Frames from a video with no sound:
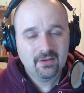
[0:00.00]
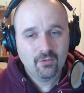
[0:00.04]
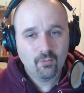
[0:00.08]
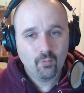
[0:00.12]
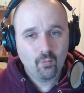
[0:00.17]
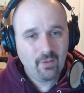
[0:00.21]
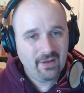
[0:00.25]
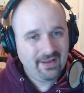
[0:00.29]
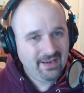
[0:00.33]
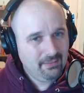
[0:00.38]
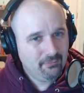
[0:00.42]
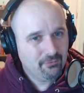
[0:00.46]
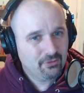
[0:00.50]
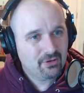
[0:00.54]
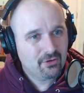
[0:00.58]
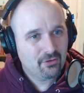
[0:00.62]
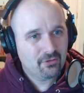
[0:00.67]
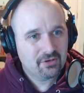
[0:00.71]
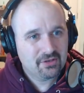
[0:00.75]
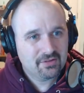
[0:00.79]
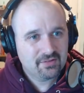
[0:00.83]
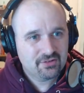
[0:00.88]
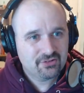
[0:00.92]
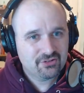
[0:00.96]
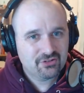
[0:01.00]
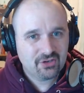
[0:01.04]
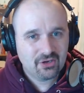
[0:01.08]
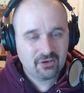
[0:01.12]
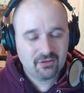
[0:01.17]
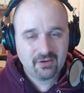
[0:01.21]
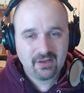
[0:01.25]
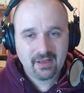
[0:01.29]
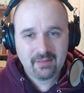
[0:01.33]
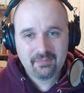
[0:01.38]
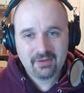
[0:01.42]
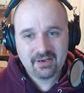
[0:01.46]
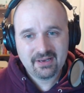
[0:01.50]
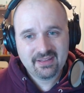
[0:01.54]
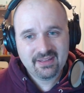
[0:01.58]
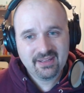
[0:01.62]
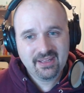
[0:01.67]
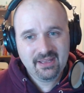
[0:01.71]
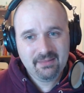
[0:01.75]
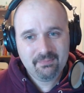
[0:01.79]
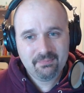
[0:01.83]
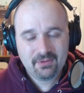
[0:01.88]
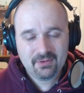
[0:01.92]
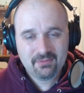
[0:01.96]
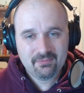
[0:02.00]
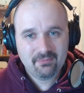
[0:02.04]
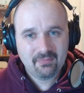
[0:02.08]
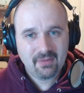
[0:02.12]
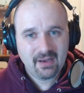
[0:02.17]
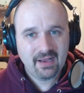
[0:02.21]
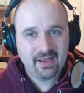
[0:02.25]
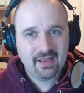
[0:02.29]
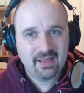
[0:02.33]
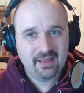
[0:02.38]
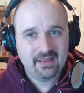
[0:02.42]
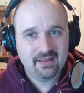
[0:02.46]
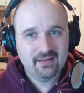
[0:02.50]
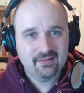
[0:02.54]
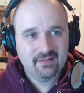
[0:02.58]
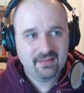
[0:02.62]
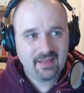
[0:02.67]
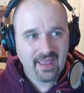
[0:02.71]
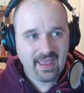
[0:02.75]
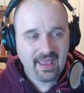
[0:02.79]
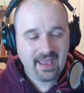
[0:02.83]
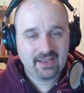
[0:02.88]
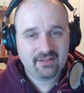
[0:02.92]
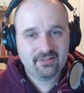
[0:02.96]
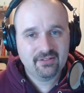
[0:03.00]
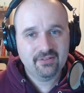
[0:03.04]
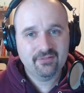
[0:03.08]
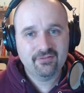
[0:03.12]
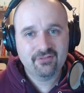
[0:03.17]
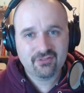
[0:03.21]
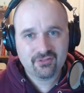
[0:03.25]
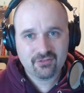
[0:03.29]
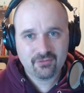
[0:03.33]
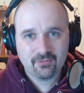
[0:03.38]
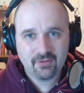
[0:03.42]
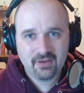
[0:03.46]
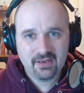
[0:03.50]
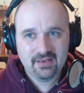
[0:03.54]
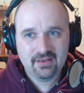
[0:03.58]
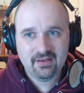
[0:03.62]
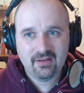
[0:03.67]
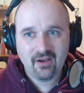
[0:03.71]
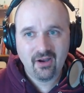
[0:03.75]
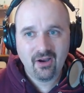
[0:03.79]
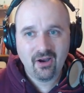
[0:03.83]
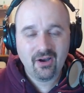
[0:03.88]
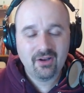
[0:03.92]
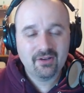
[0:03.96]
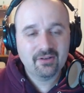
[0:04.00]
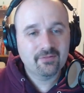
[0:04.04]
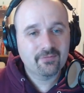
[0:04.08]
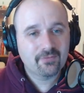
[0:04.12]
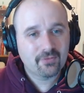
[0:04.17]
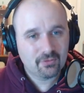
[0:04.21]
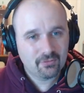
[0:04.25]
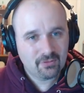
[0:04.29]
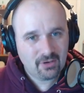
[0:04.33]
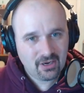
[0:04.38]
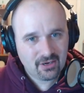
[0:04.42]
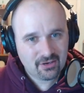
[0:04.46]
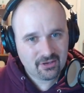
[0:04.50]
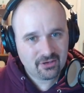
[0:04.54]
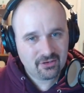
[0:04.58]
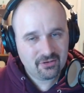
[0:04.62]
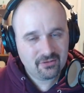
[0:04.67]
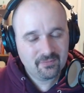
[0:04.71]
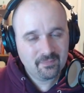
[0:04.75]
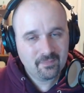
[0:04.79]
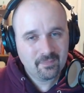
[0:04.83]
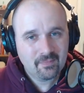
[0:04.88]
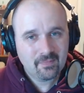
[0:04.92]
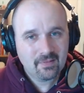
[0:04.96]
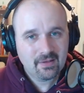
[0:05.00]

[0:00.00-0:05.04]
When I'm recording the show, I'm going to keep my active screen on Farrago